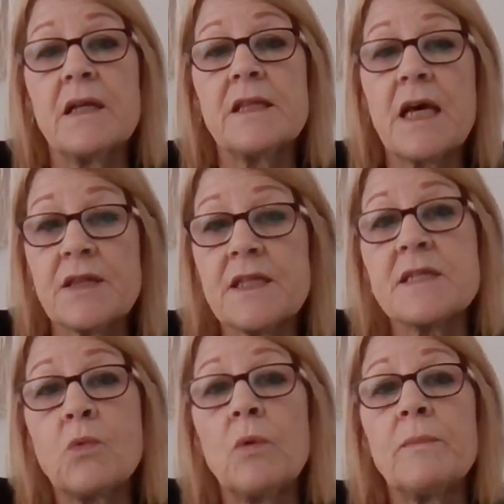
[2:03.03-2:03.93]
that
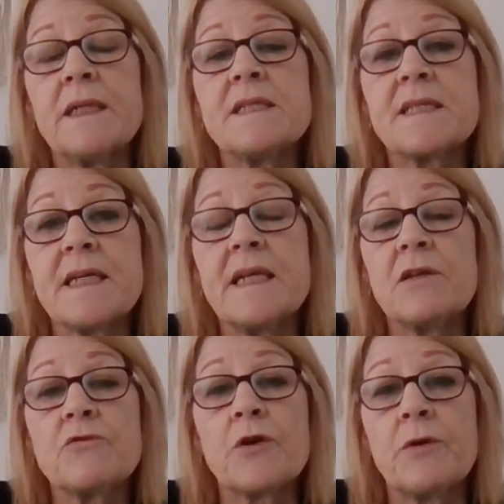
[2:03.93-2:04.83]
this woman is
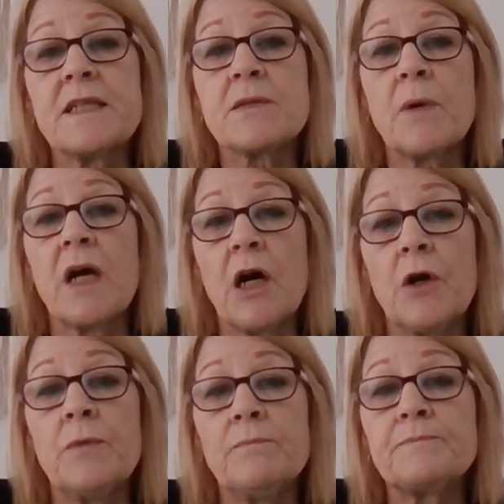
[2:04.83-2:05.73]
sending through into my
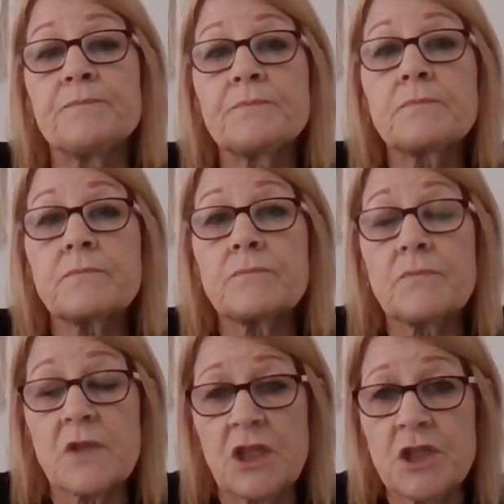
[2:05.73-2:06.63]
home.
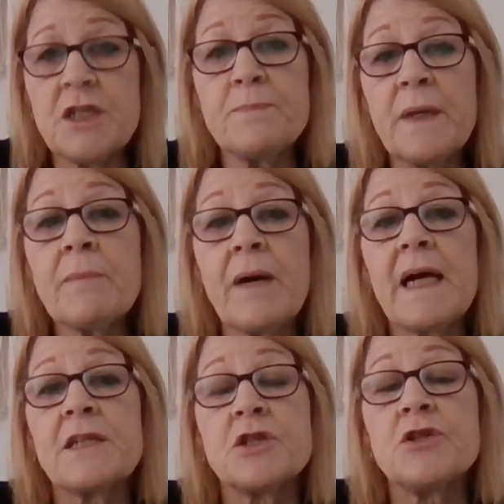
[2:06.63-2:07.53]
She's being
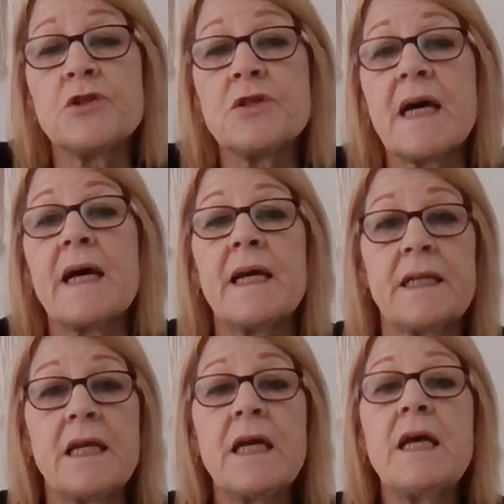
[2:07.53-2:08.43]
paid to do that,
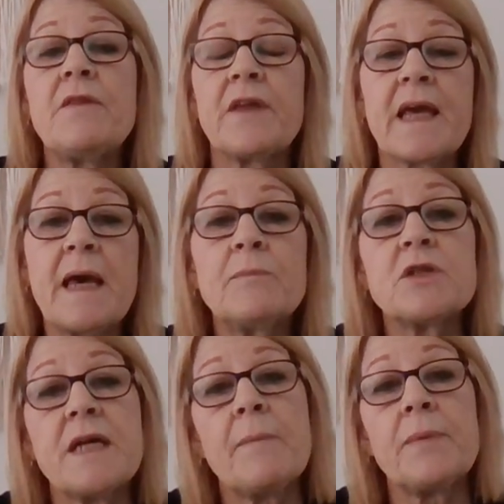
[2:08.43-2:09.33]
and the
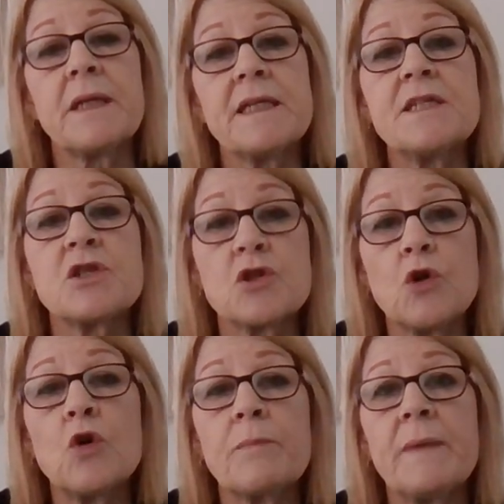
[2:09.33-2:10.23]
Campbelltown police
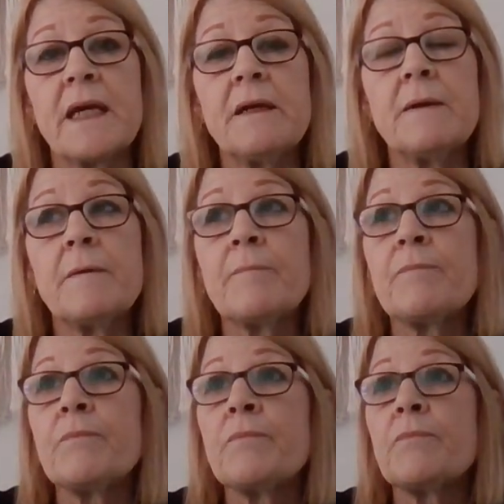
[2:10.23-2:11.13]
stalk me
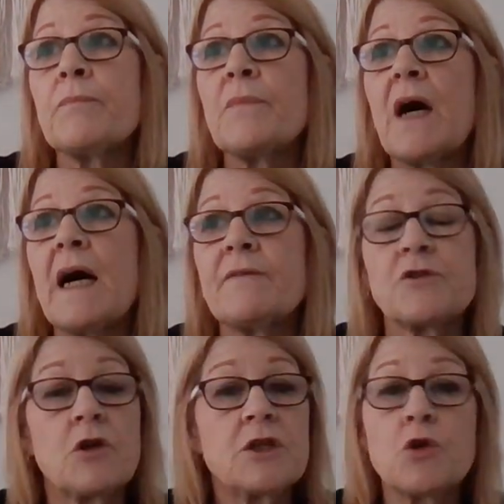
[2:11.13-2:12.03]

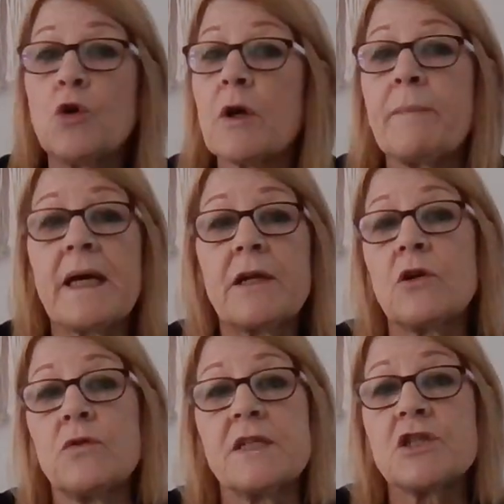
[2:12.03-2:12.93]
after I talk about
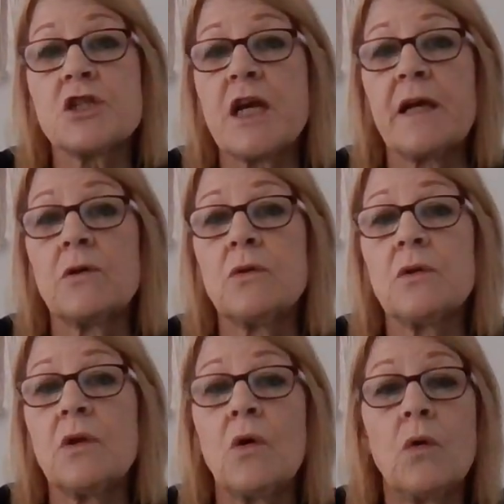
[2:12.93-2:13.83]
it on this
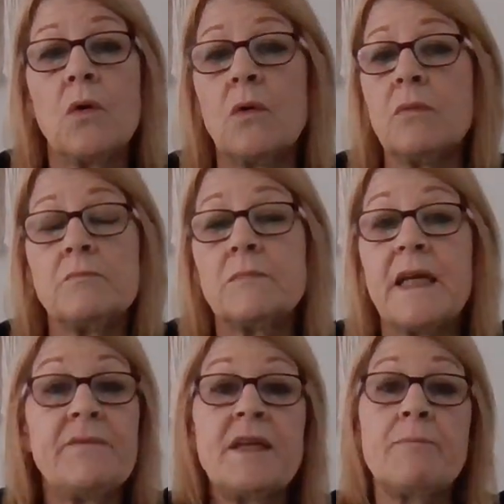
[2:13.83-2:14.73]
channel or
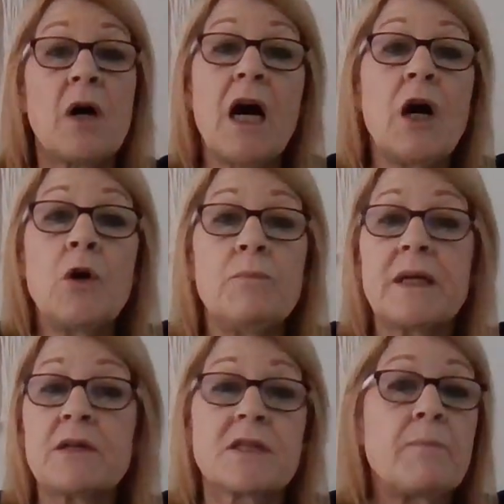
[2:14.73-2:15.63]
even in my home,
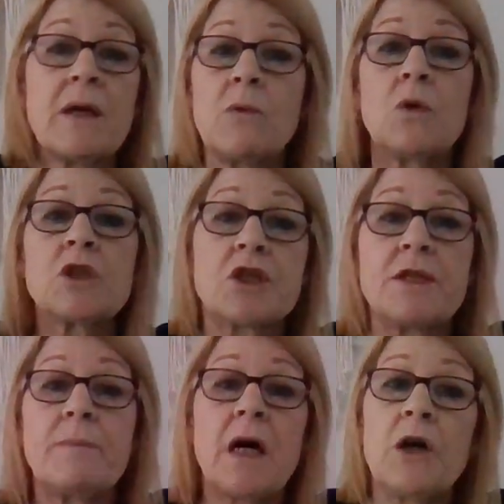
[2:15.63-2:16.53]
because I'm being
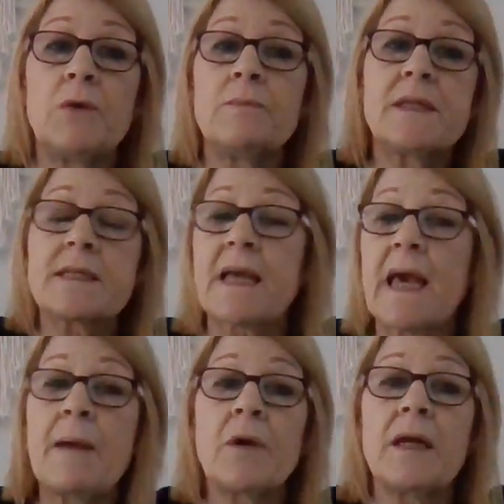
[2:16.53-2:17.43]
watched in my home. There's
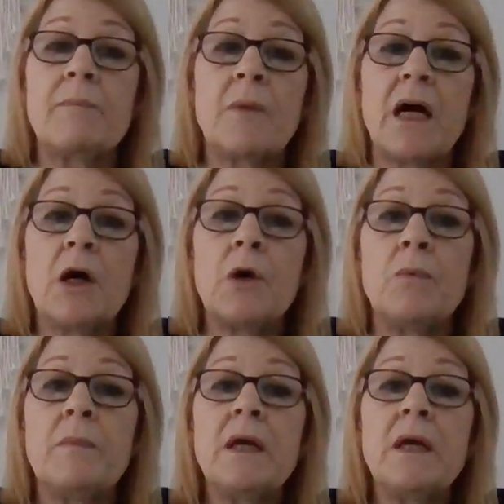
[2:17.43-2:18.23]
a camera in my home.